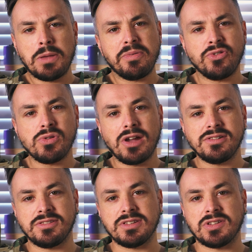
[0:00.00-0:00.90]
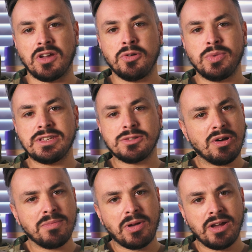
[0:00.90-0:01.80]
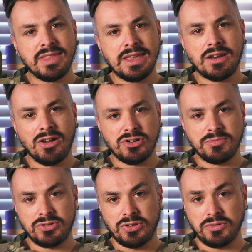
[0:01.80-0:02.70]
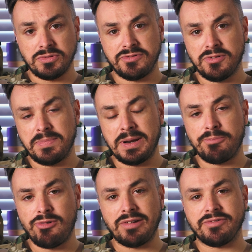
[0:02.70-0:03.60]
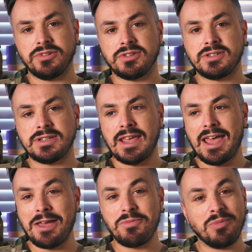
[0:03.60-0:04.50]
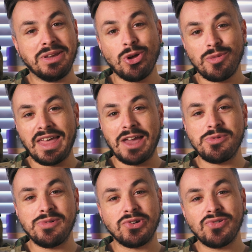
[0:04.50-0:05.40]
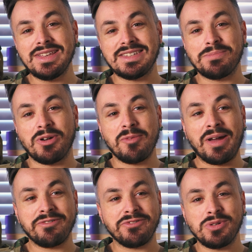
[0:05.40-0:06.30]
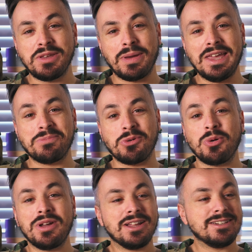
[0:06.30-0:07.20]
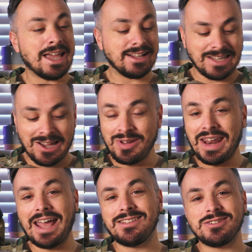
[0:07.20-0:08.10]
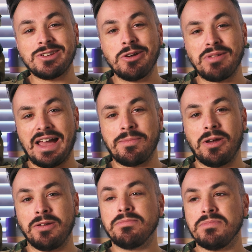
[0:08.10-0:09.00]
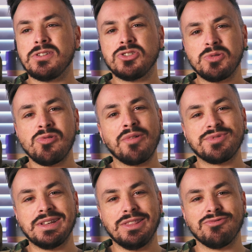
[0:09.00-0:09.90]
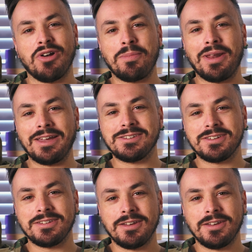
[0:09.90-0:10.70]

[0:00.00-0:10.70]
Before going to the site, we swung by the local McDonald's for a bit of breakfast, and when we got there we were greeted by about 40 people decked out in head-to-toe camo, so we were obviously in the right place.